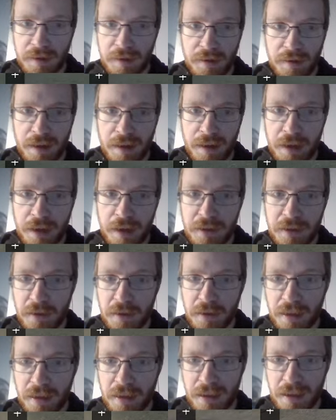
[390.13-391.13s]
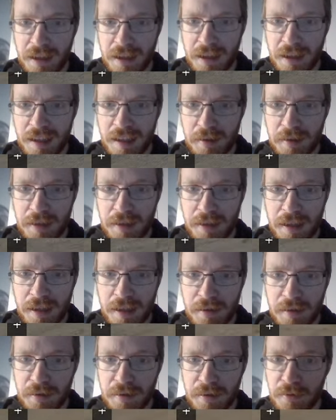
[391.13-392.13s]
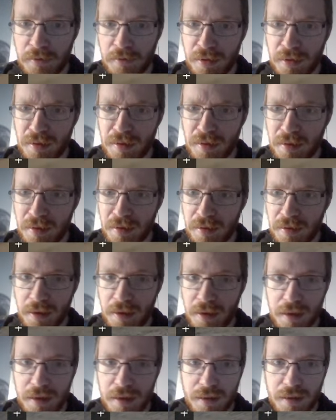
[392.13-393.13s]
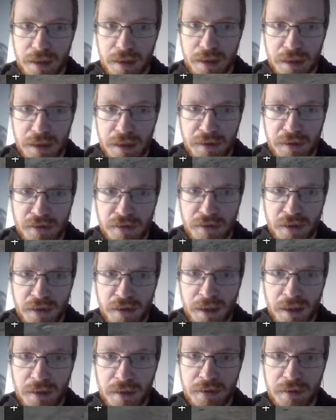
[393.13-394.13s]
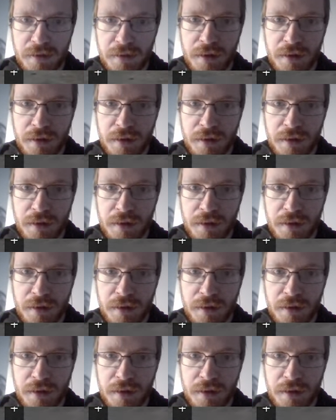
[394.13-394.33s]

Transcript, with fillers: I don't think it's the Eastern Road sunset because the trees don't